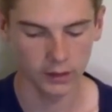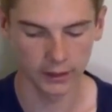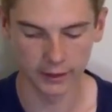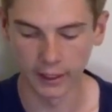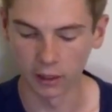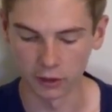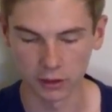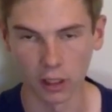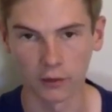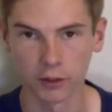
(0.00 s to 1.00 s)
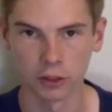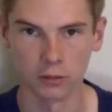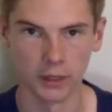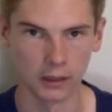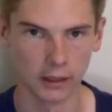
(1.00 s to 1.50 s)
yeah, I just like fishing
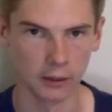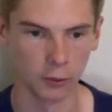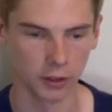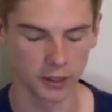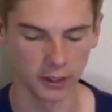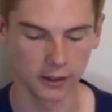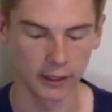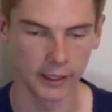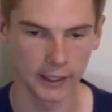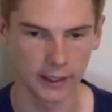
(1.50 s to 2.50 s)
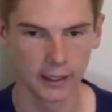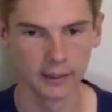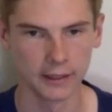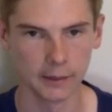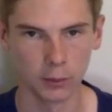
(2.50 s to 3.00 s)
them in clear water. So clear,
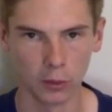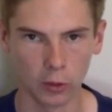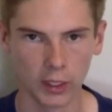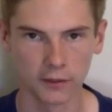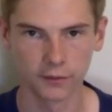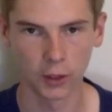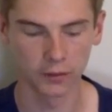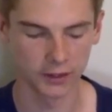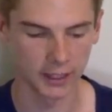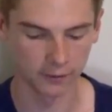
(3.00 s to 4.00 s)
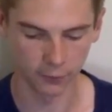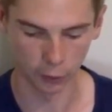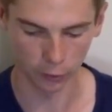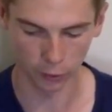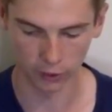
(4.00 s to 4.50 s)
deeper water, 5 to 10
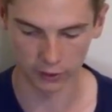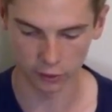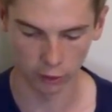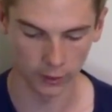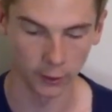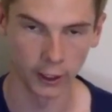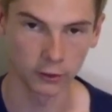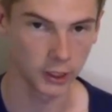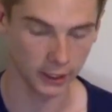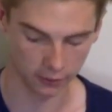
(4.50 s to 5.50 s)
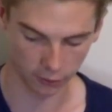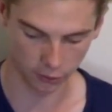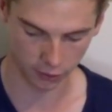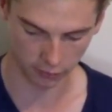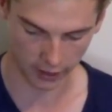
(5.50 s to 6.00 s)
foot of water is normally where I'll chuck a
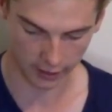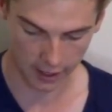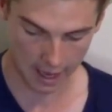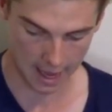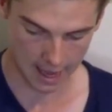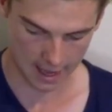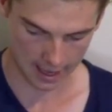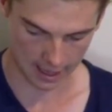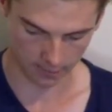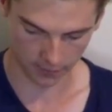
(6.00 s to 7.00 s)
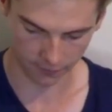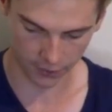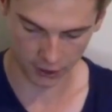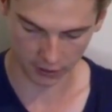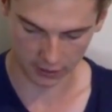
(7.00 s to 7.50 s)
Doozer around. If
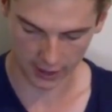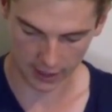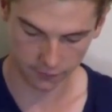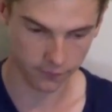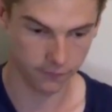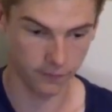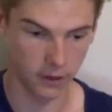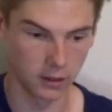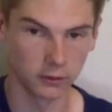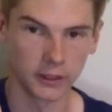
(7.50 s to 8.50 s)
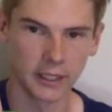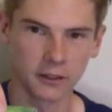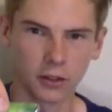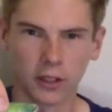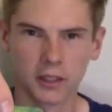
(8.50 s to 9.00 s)
fishing's tough,
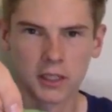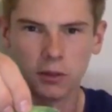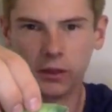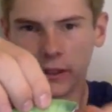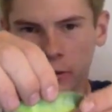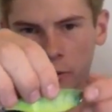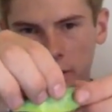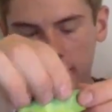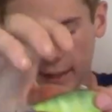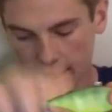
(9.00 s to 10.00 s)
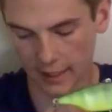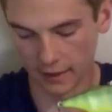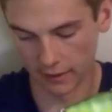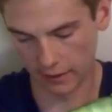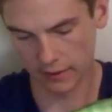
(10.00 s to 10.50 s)
downsize to a little
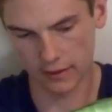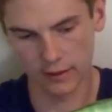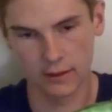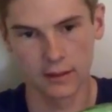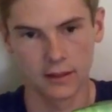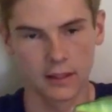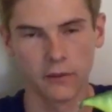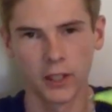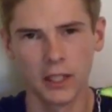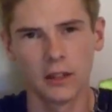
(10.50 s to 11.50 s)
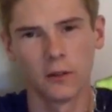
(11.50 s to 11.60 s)
TN70